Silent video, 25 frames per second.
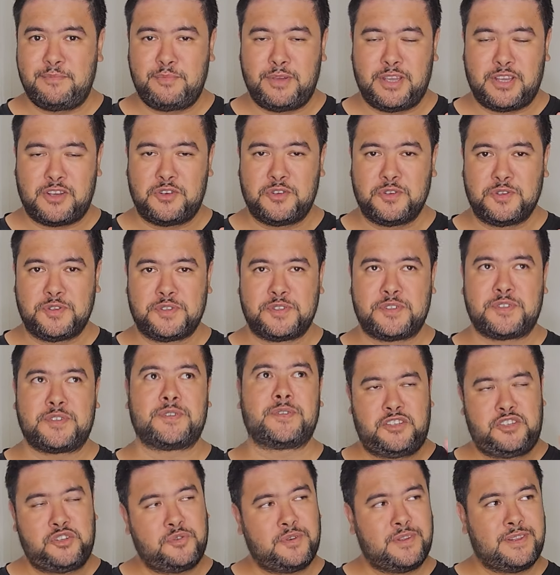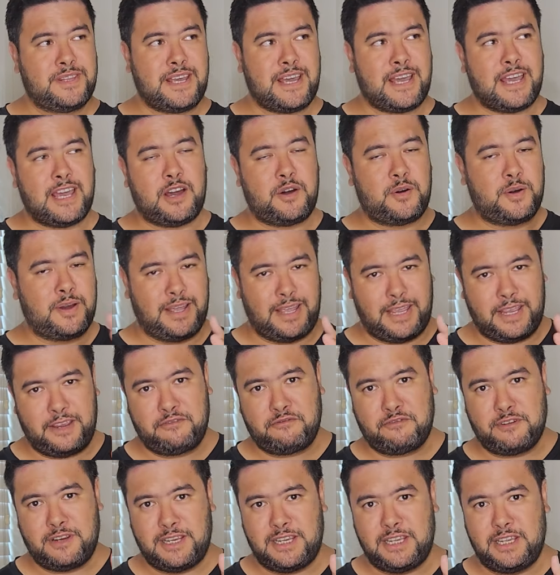because during that hour
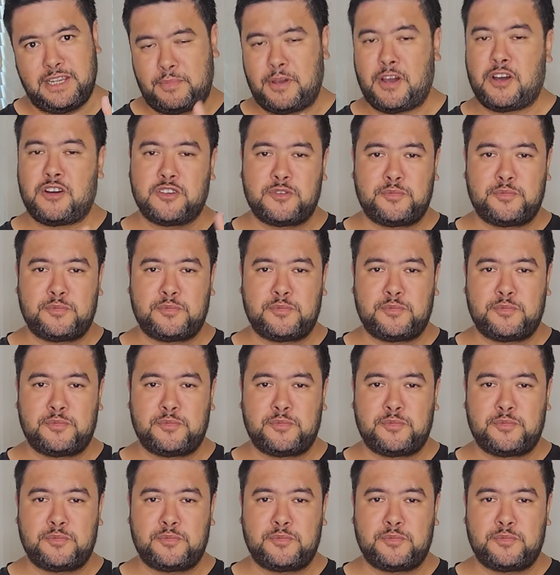every power